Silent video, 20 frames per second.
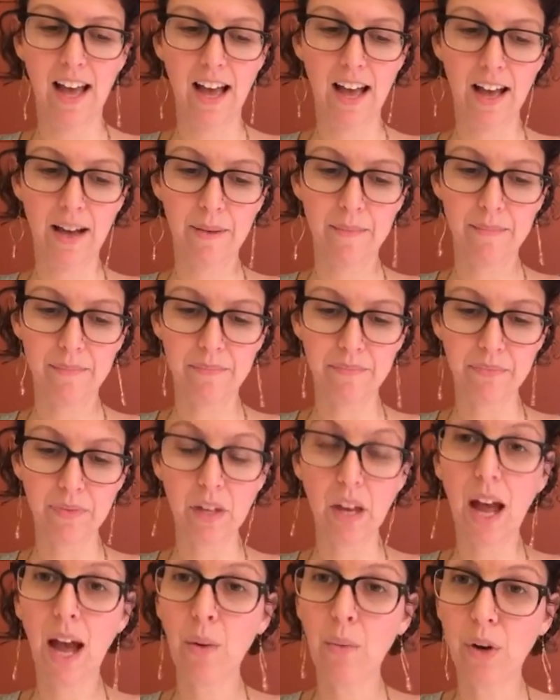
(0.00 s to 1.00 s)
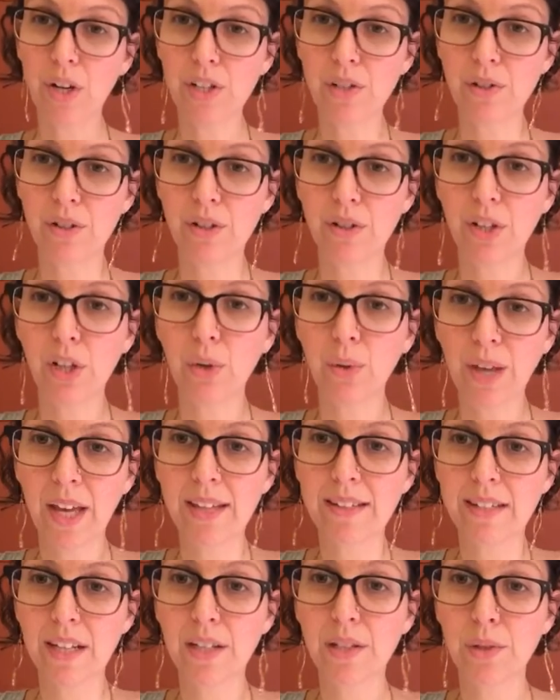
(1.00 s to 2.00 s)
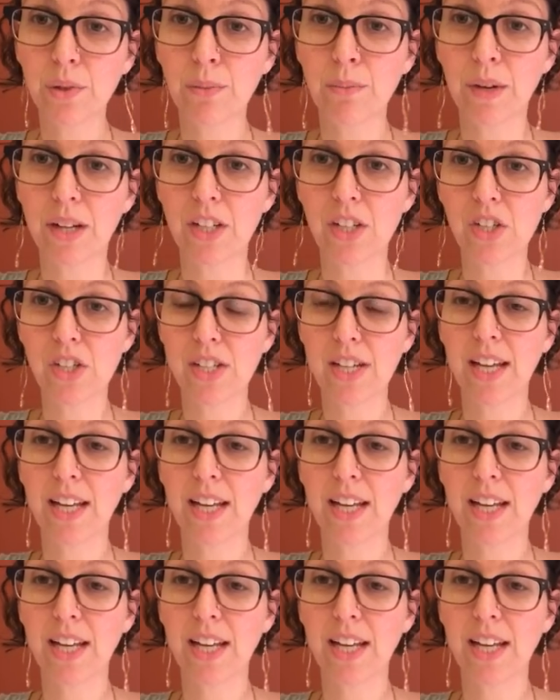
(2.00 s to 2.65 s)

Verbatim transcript: um, I want you to know you can take too much.